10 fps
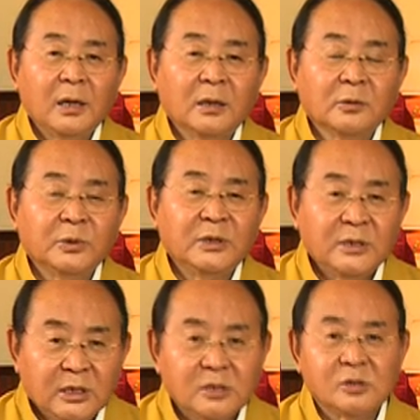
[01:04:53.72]
uh, we
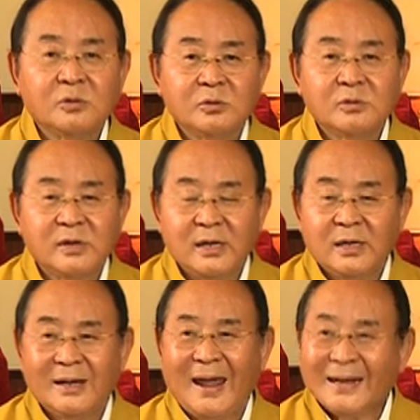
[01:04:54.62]
need to
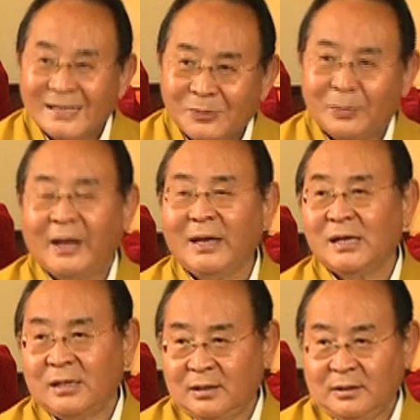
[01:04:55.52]
really
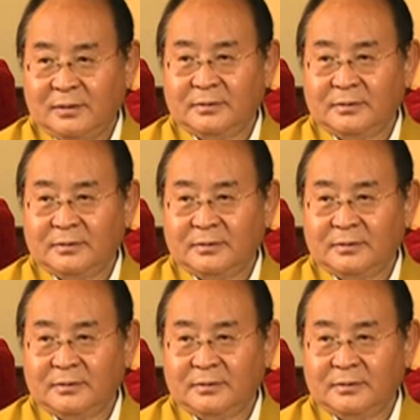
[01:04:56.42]
explain.